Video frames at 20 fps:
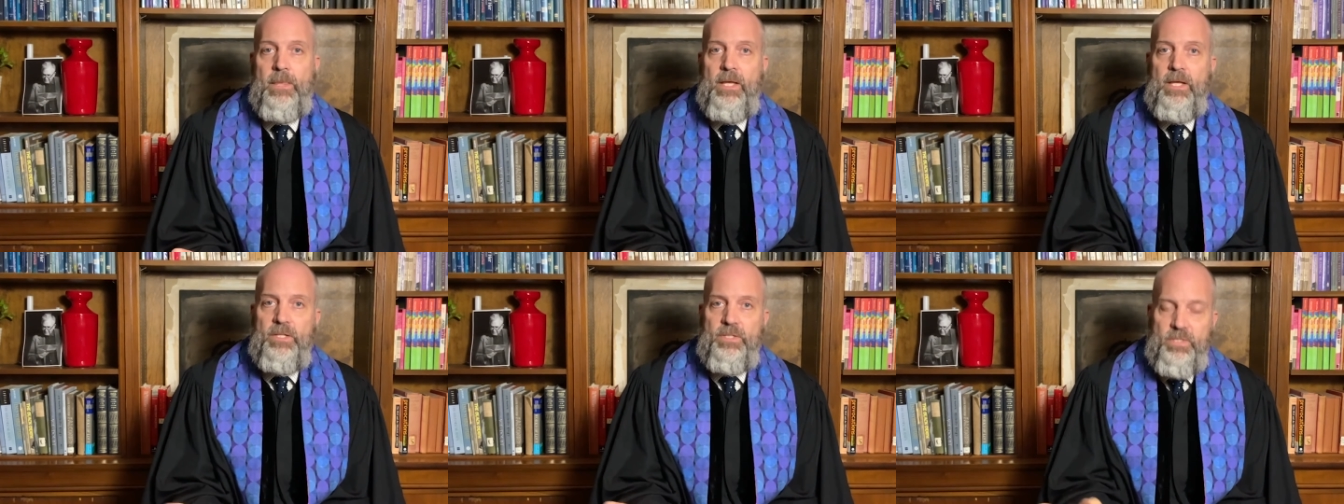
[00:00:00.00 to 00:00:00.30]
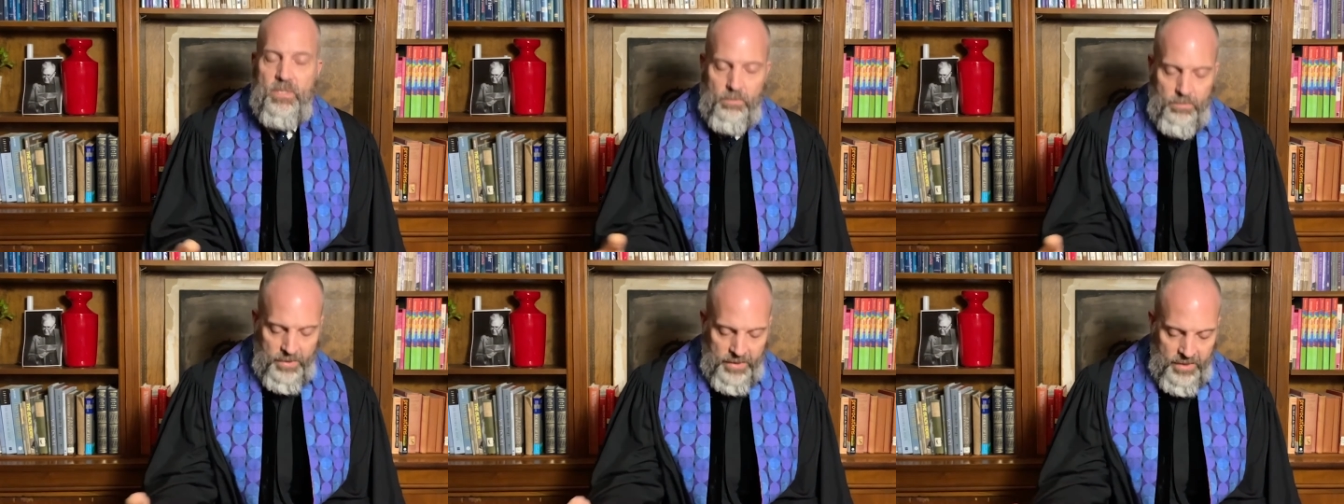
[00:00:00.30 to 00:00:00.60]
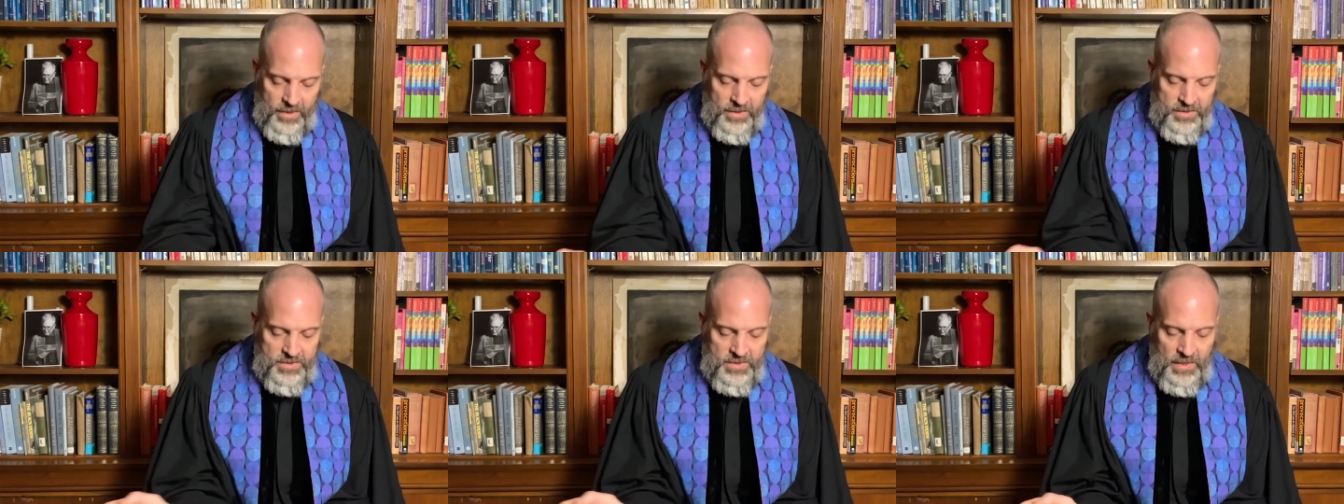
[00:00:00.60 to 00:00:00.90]
to bring
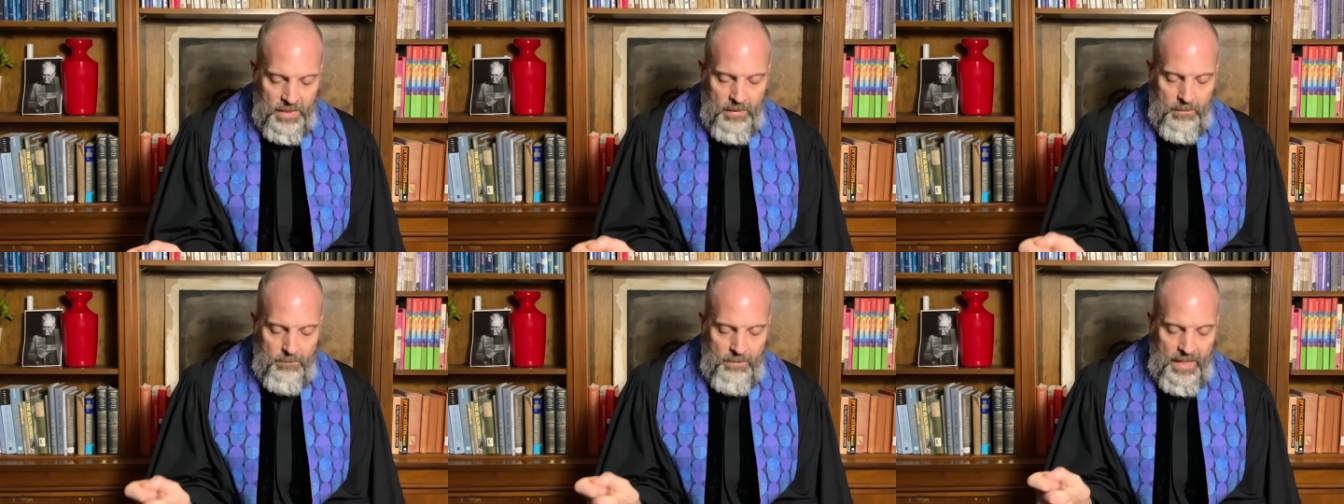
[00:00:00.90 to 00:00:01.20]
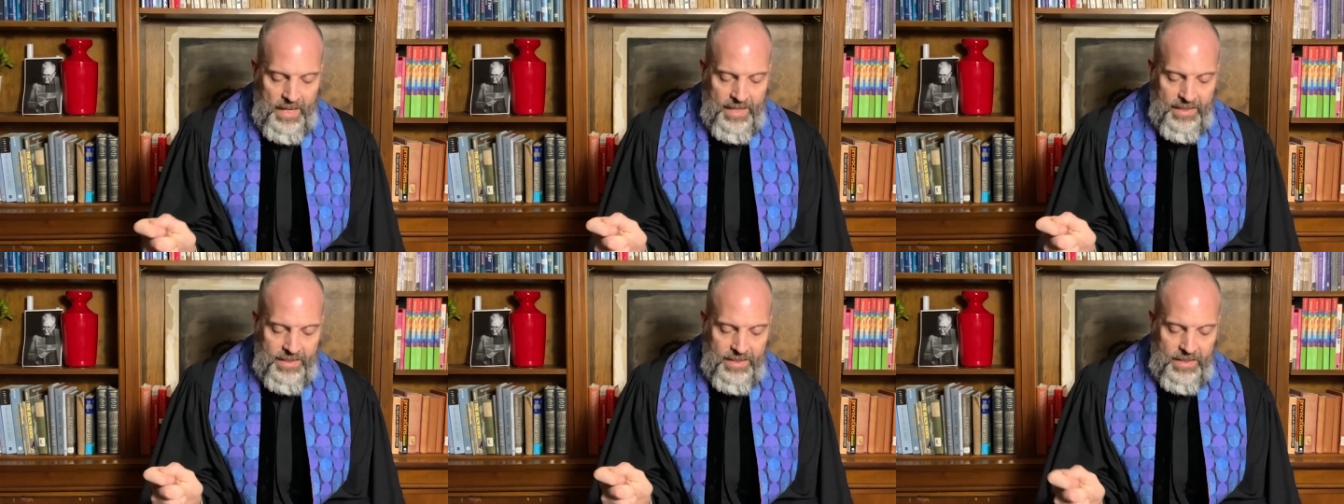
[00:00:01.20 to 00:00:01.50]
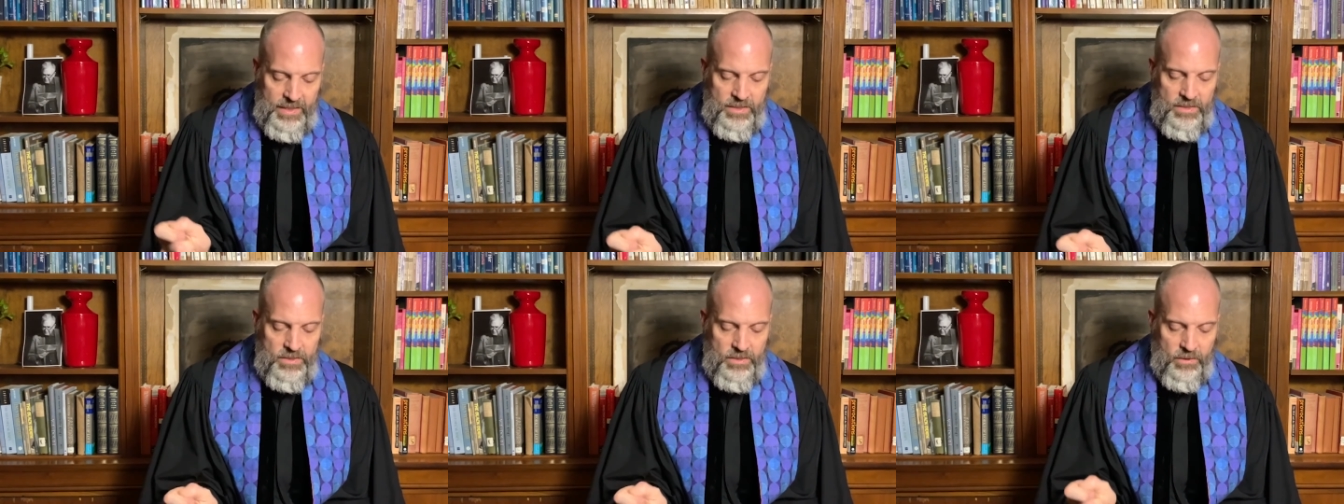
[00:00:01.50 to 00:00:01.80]
us back
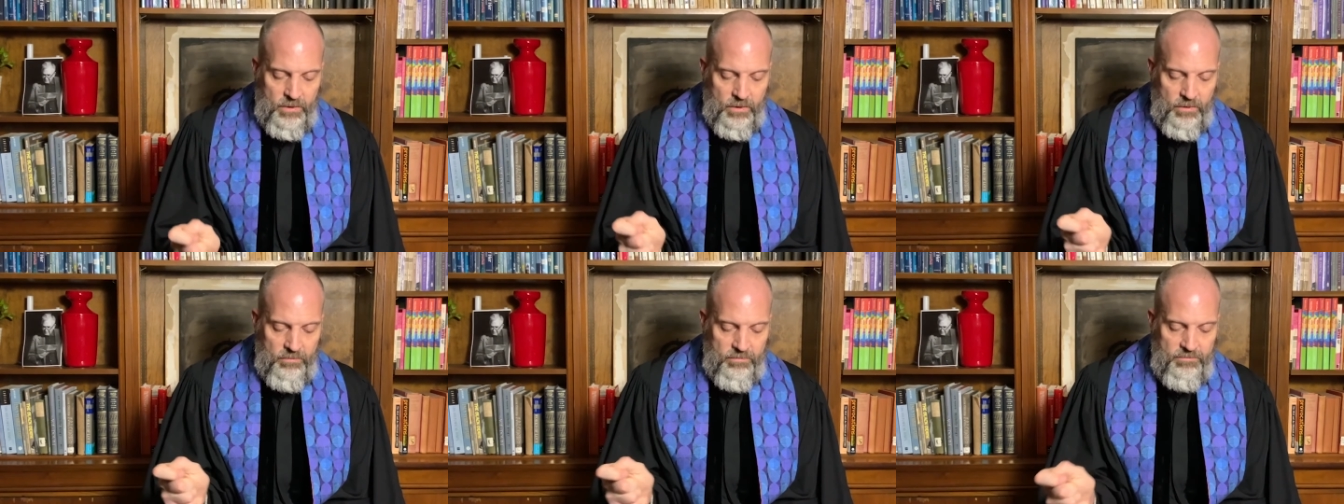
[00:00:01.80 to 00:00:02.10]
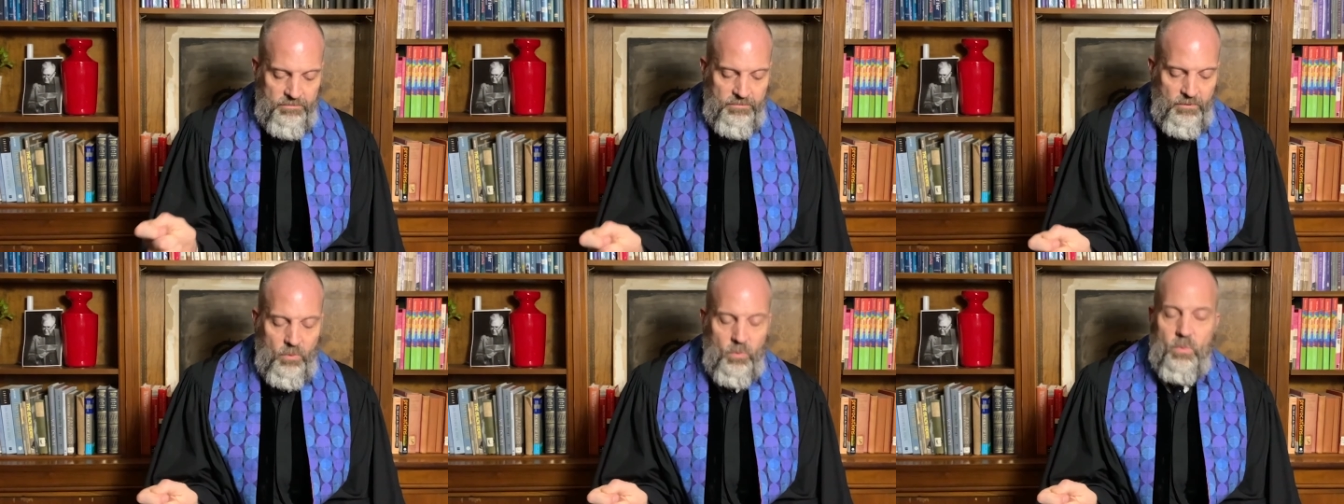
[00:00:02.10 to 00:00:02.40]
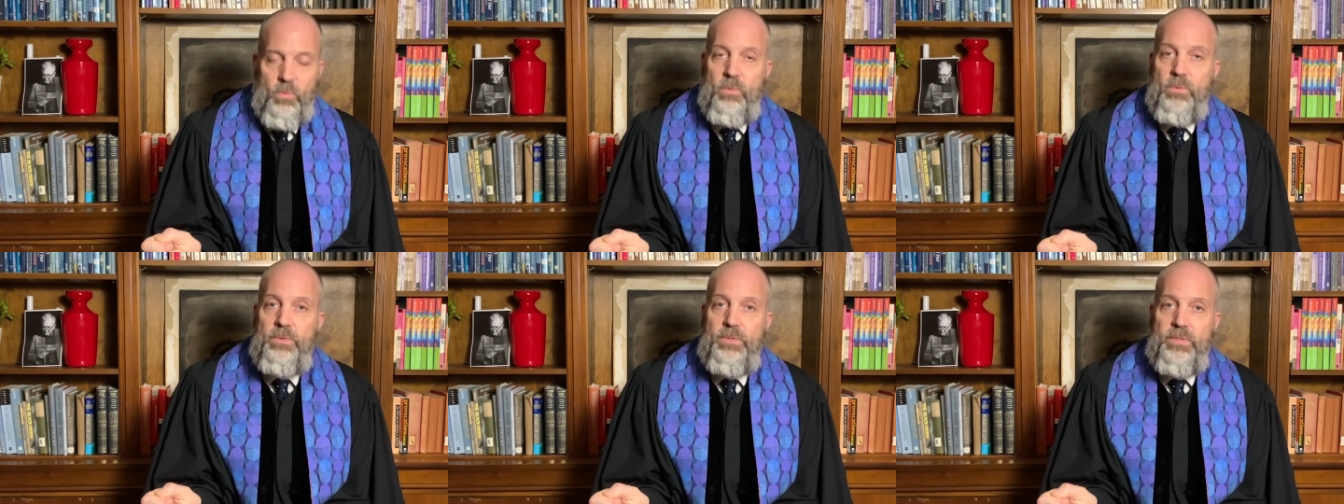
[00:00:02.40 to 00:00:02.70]
into her
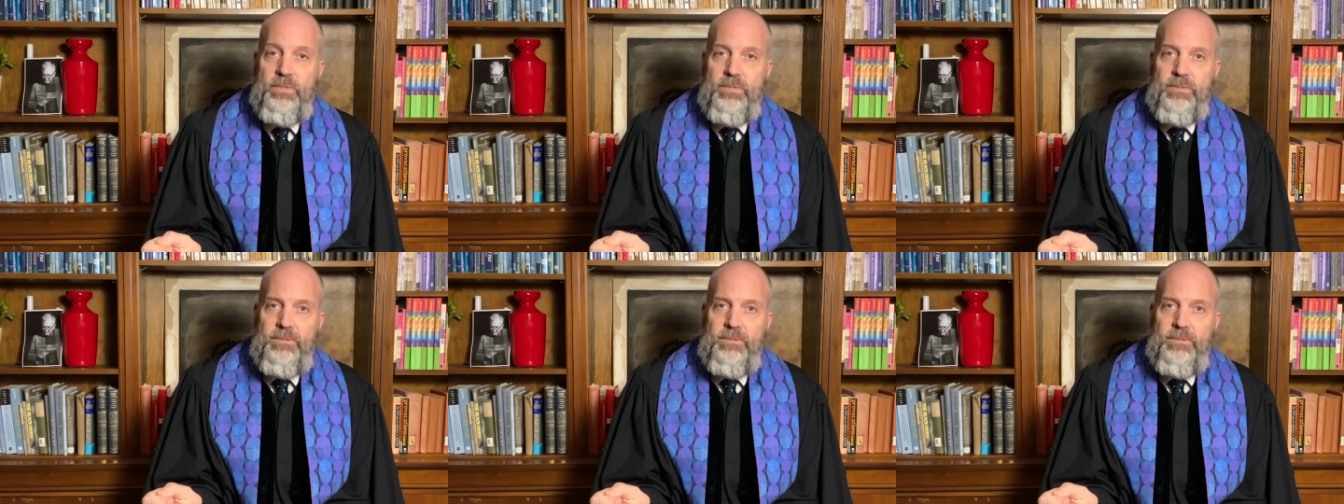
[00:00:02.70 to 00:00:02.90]
fold.